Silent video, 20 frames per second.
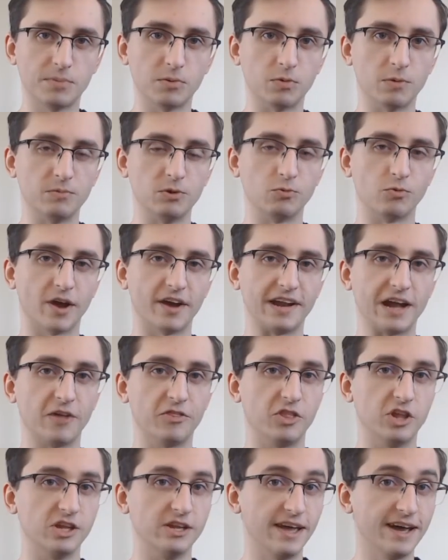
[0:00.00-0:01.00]
But when we write
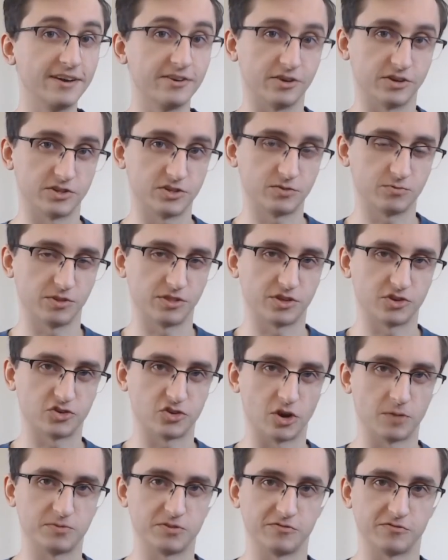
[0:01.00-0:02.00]
out the letters with the
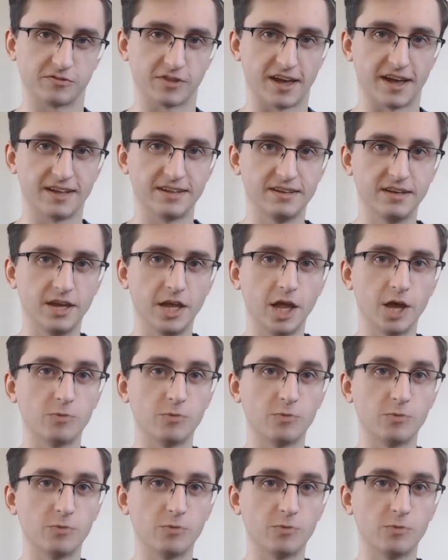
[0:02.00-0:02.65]
sharps and flat,